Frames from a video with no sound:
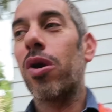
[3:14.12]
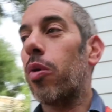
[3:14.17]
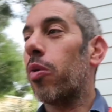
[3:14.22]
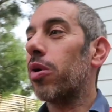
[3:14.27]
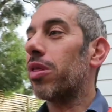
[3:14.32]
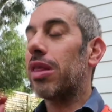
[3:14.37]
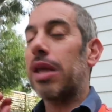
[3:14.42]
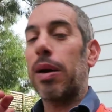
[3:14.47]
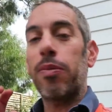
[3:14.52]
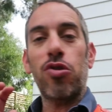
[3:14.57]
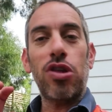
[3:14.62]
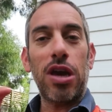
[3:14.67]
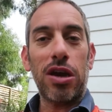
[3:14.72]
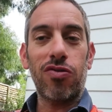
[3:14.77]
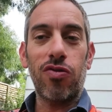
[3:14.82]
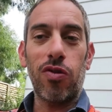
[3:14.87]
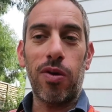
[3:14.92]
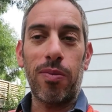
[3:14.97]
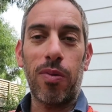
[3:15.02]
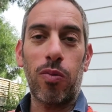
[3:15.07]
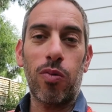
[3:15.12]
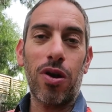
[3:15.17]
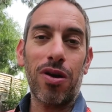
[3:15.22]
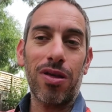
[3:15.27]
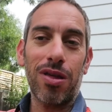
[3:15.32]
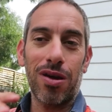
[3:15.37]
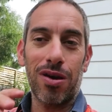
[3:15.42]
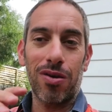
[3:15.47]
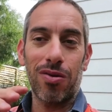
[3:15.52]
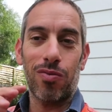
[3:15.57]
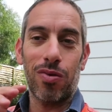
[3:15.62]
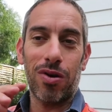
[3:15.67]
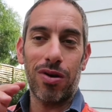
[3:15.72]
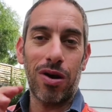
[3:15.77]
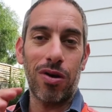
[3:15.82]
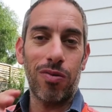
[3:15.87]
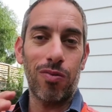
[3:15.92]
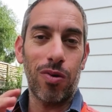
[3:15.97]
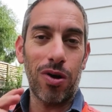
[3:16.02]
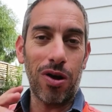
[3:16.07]
What I wanted to double check to him, and what I, uh,
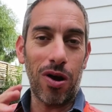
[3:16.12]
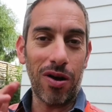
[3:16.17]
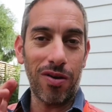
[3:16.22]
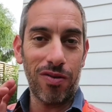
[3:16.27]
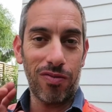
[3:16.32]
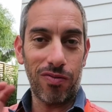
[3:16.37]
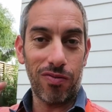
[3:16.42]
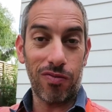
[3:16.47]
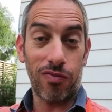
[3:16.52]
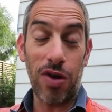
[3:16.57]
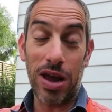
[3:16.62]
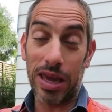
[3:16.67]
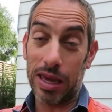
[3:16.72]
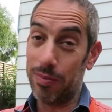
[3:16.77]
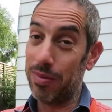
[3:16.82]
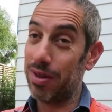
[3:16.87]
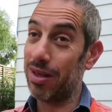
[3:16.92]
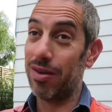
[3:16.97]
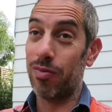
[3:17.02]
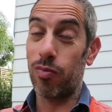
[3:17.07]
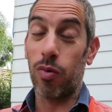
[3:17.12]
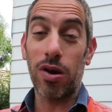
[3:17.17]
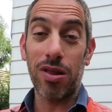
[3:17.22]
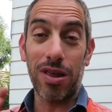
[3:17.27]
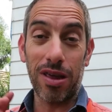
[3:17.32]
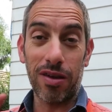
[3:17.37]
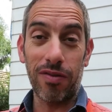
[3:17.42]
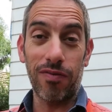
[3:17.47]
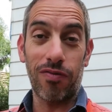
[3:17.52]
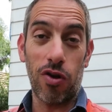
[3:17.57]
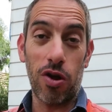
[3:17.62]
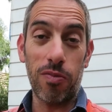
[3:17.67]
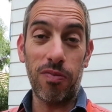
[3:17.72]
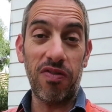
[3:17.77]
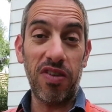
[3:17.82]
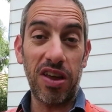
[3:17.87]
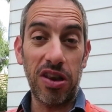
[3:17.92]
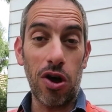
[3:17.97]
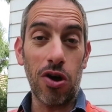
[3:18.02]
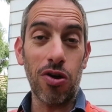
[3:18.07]
what, uh, what I rang him and wanted to confirm
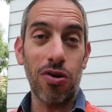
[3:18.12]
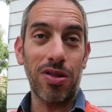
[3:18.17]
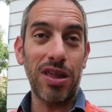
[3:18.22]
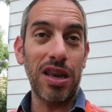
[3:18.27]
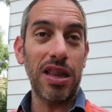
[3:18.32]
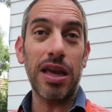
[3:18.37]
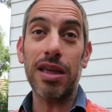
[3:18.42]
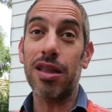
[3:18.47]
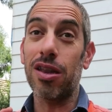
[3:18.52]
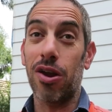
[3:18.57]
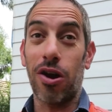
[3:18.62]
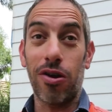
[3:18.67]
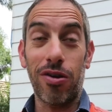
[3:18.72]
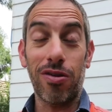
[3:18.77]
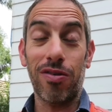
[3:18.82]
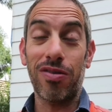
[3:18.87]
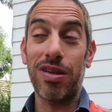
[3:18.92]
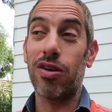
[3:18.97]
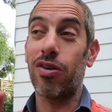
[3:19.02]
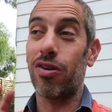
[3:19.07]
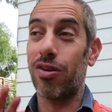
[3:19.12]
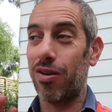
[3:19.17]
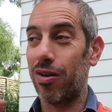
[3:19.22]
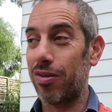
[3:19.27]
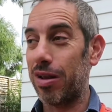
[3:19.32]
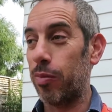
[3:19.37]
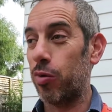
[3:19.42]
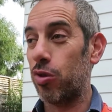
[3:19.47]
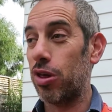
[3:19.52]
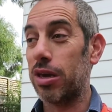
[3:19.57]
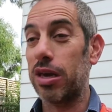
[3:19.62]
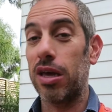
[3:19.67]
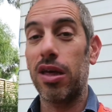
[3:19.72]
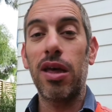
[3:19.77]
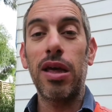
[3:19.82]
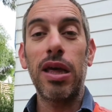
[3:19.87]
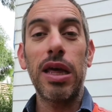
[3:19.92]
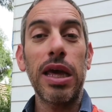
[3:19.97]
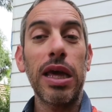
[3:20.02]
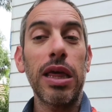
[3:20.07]
if he knows, and he doesn't know, so I said, all right, I'll double check it,
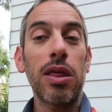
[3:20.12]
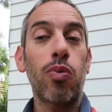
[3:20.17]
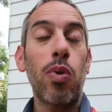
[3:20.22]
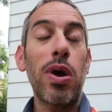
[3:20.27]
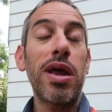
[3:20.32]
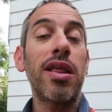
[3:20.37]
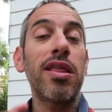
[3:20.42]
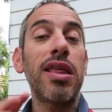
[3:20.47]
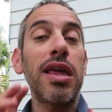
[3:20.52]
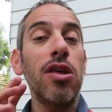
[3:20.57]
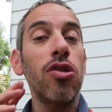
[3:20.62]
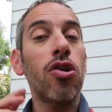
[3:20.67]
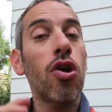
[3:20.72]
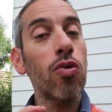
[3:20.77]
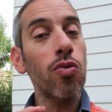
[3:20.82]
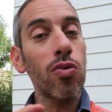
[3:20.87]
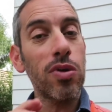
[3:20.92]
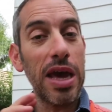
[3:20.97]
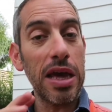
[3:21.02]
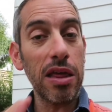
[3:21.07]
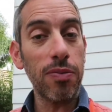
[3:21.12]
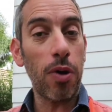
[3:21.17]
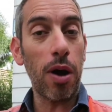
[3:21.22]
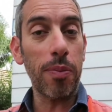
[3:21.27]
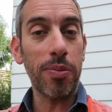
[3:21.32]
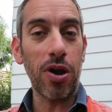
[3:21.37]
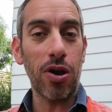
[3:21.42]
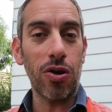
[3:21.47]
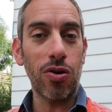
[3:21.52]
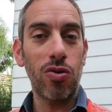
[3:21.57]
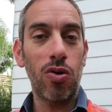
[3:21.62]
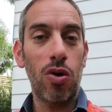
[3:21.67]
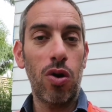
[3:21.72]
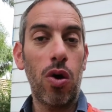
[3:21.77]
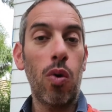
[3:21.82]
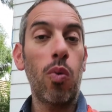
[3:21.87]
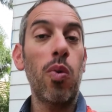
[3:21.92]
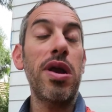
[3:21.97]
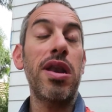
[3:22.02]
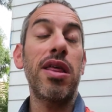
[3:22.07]
is where does the internal gas pipe go?
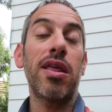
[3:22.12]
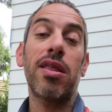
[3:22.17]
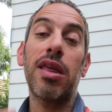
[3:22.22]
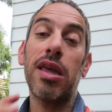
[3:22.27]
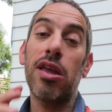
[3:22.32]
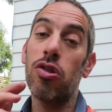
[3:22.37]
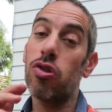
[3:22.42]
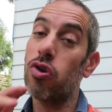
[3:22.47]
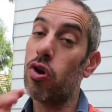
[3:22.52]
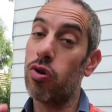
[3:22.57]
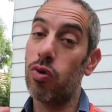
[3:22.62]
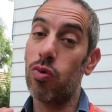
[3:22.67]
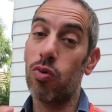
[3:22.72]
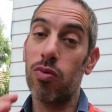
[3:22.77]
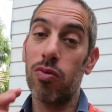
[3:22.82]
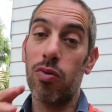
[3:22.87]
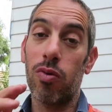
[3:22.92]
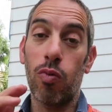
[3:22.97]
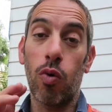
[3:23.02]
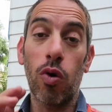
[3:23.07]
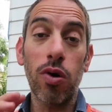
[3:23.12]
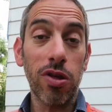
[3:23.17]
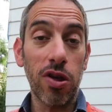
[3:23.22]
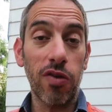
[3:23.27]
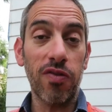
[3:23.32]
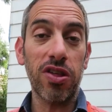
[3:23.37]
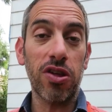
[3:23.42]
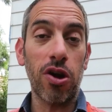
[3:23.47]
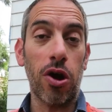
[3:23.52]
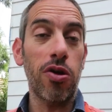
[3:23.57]
Where does the internal water service